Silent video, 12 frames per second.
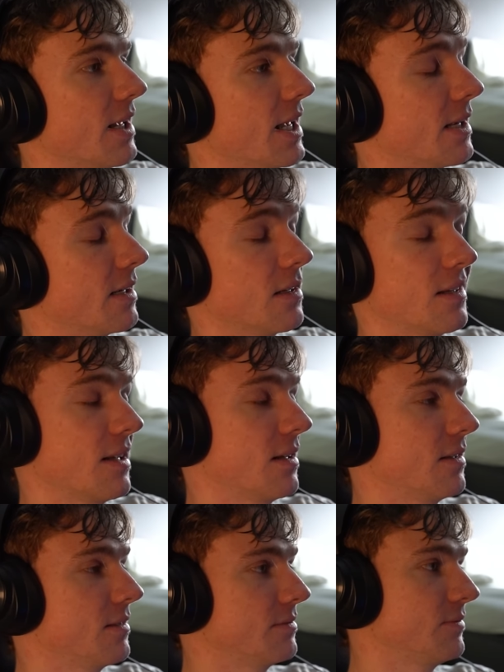And
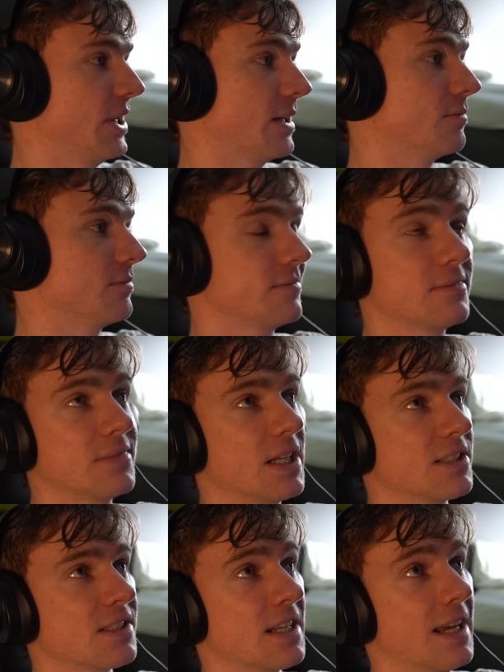yeah,
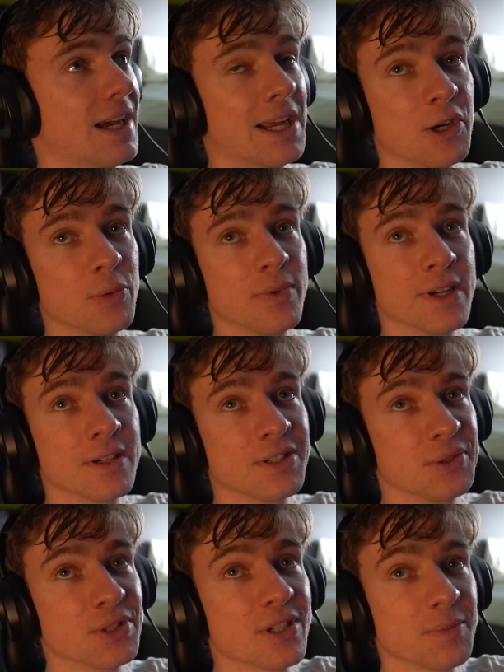as I said, I hope they are
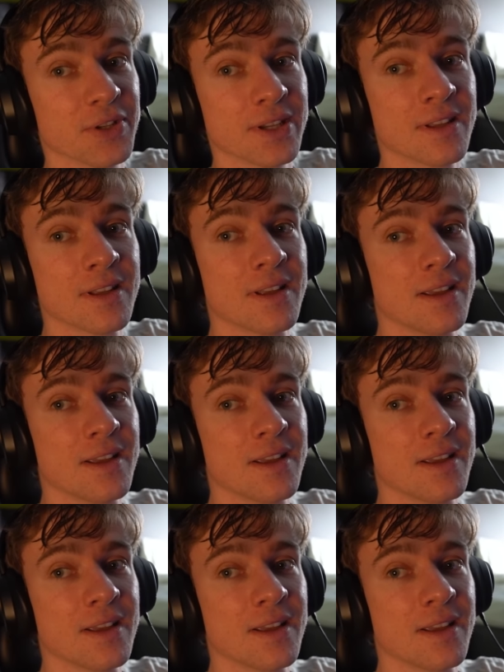doing something